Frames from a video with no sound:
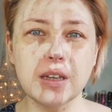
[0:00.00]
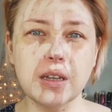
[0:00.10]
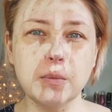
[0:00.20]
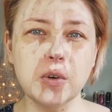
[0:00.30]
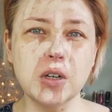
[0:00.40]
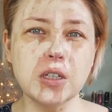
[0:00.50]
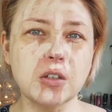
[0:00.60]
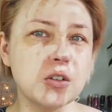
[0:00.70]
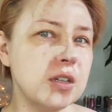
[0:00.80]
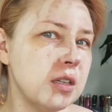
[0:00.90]
in
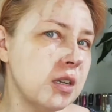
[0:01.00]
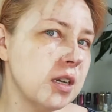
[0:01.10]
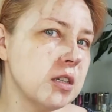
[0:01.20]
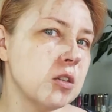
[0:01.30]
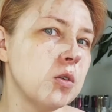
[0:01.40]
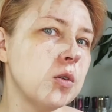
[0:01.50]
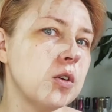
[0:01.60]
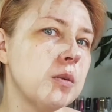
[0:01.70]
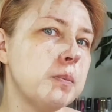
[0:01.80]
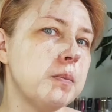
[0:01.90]
monitor it does look
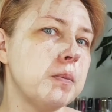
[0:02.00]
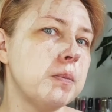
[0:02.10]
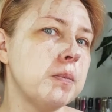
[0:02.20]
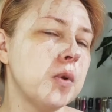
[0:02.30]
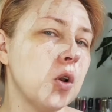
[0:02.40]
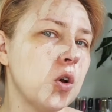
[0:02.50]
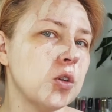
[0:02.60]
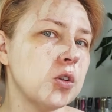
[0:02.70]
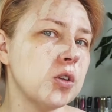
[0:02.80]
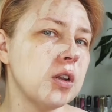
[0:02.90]
a lot